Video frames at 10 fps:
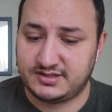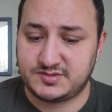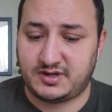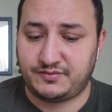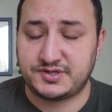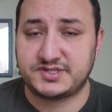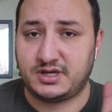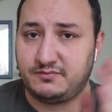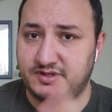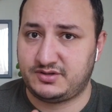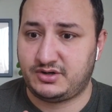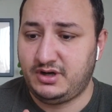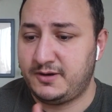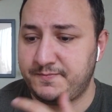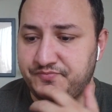This is my first time with
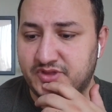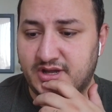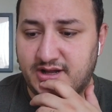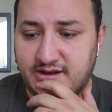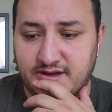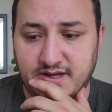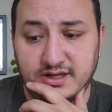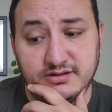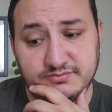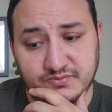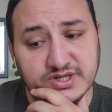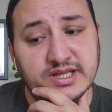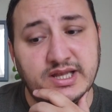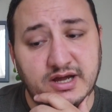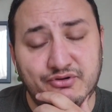her and I
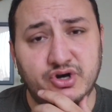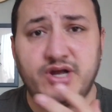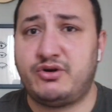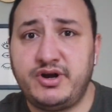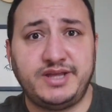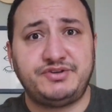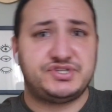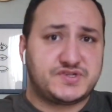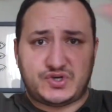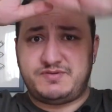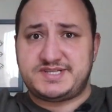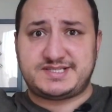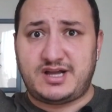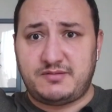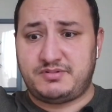really love her. Her energy is
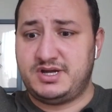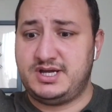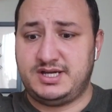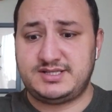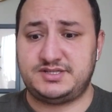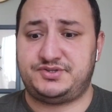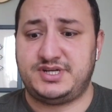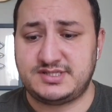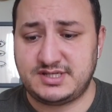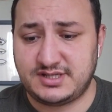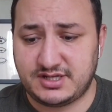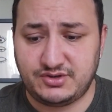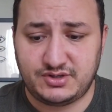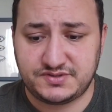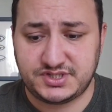always top. It's interesting that,
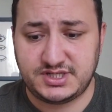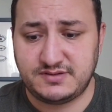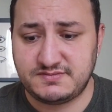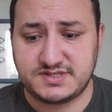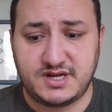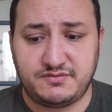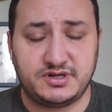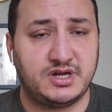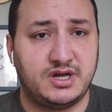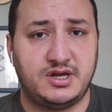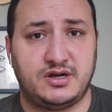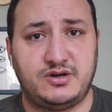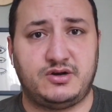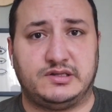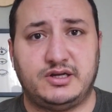you know, she was never
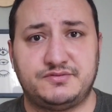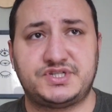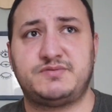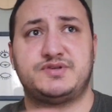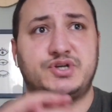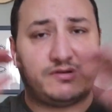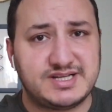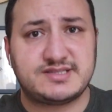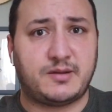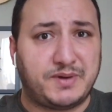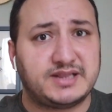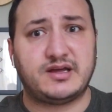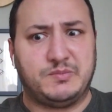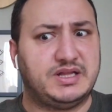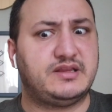go low. She was always top
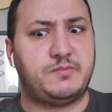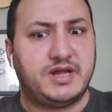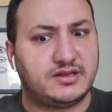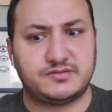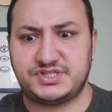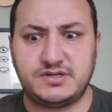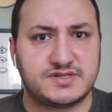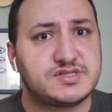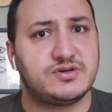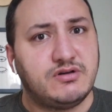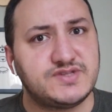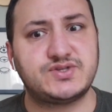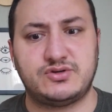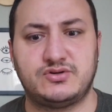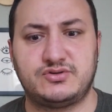and top and top and top. She was
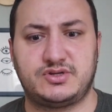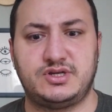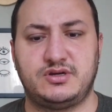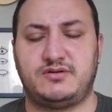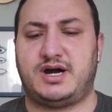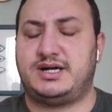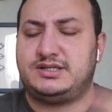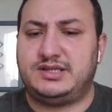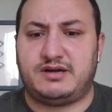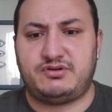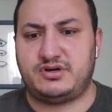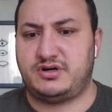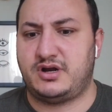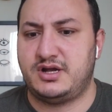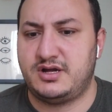so good, you know. I love
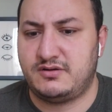her.